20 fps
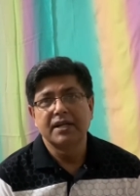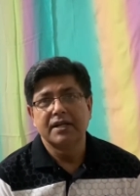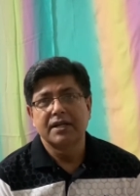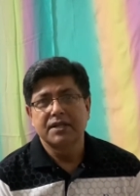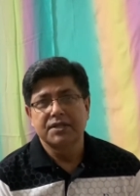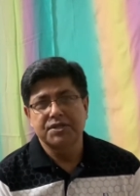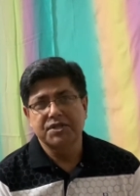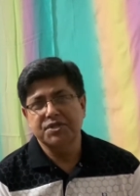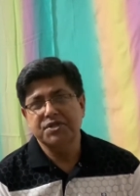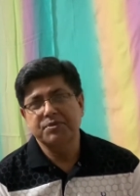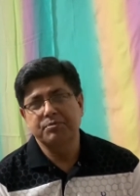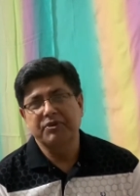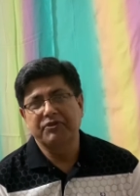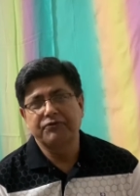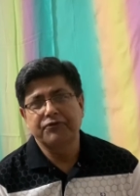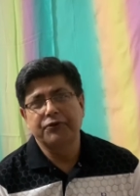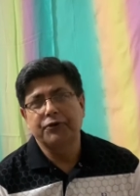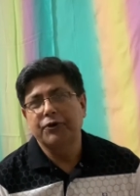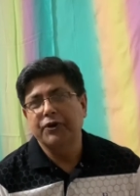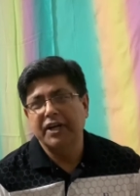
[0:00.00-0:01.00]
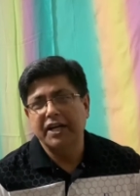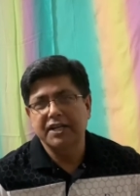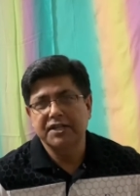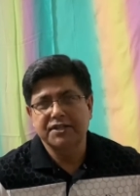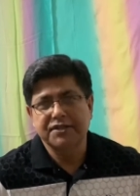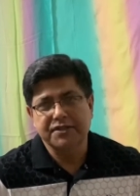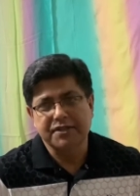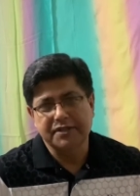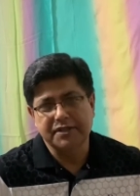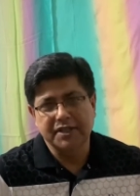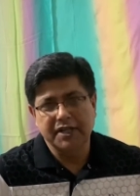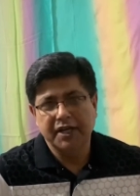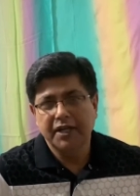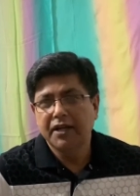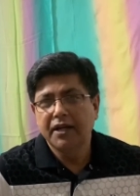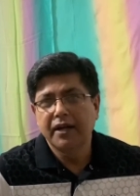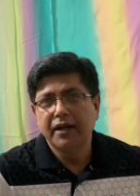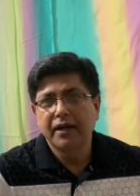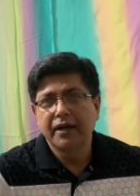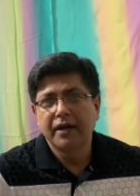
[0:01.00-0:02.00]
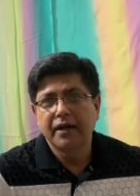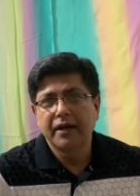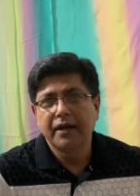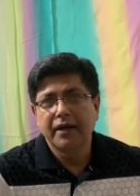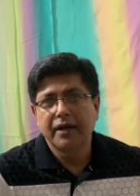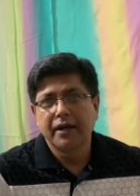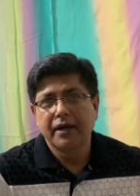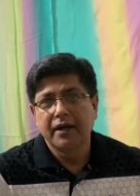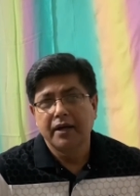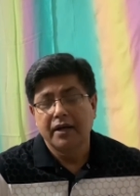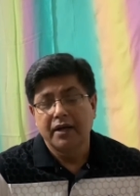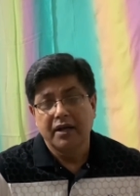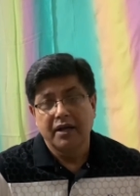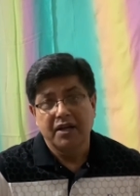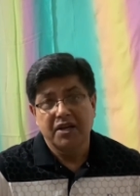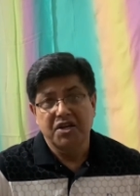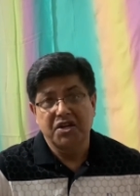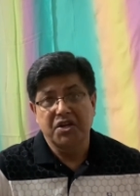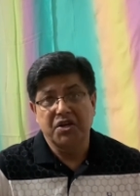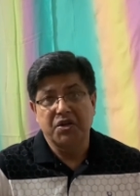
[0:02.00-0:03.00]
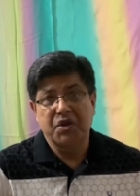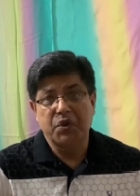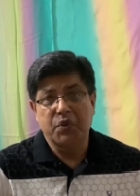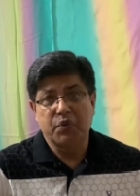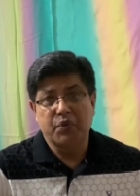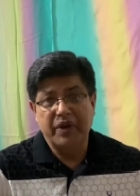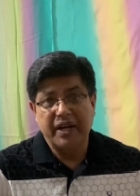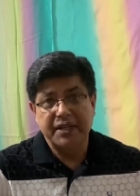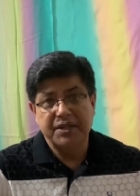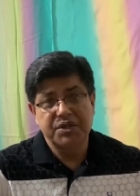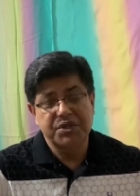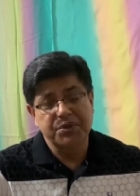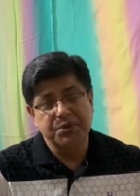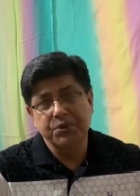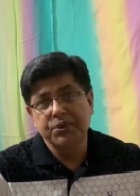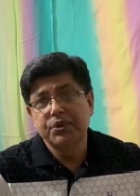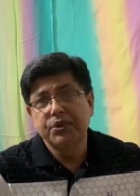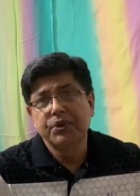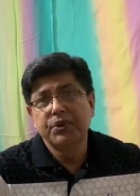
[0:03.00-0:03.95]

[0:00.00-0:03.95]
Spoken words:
Just before 8:30, he went to